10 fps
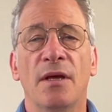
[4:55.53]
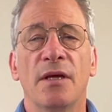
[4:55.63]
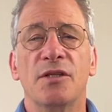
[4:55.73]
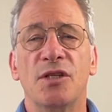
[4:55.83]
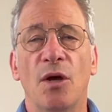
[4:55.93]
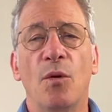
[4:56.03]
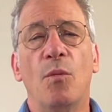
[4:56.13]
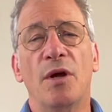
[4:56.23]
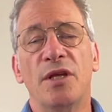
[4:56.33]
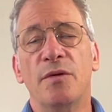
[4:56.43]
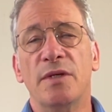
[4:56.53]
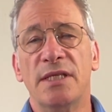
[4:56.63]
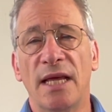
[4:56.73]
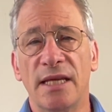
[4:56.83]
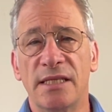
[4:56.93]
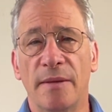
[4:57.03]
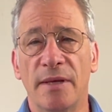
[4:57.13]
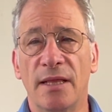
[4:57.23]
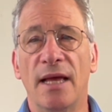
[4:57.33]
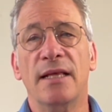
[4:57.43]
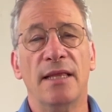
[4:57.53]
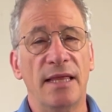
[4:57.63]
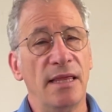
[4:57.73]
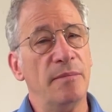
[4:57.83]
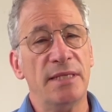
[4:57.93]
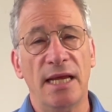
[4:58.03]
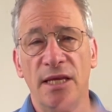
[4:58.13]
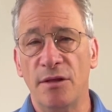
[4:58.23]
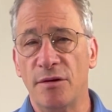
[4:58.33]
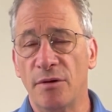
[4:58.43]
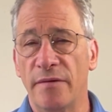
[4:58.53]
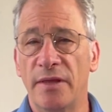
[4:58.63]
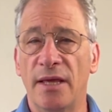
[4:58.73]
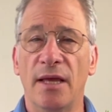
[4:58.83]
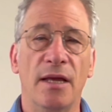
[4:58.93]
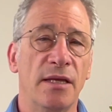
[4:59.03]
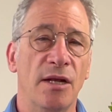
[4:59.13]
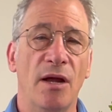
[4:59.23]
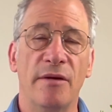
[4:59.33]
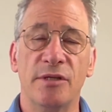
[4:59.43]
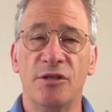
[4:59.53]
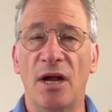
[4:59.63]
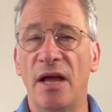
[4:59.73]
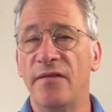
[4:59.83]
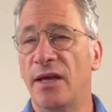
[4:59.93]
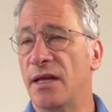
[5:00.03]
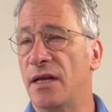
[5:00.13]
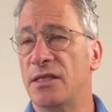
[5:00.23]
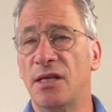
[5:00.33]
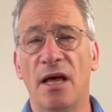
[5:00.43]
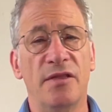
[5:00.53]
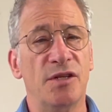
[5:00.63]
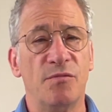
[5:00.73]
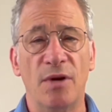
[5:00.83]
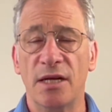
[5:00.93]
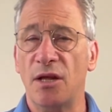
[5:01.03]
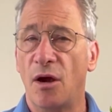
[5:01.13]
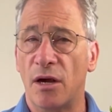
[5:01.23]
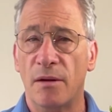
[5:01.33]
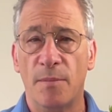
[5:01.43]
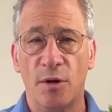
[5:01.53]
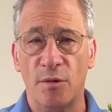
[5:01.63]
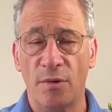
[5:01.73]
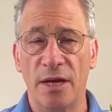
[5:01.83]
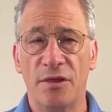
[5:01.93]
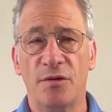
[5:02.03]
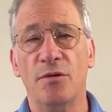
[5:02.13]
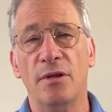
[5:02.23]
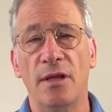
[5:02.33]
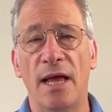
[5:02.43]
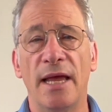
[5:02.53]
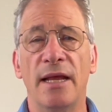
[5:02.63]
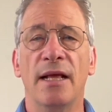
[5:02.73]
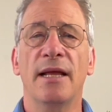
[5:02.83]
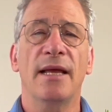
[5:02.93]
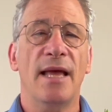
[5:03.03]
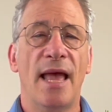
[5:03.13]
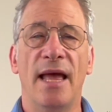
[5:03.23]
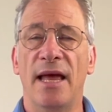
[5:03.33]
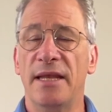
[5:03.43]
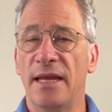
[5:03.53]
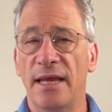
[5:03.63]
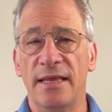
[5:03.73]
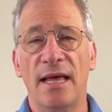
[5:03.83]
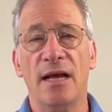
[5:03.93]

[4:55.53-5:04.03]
So what you would say is something like, let them take you through everything. I was driving and I saw this red car burn right through the light, and it hit that